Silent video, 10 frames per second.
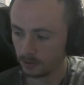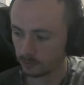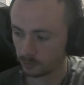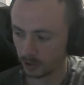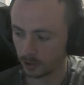
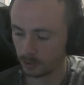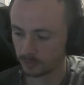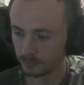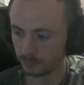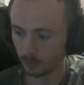So when I go
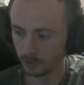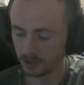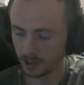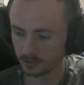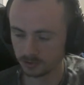from 40
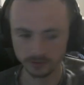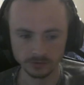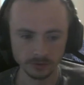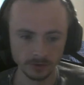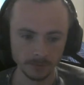down to
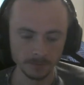0,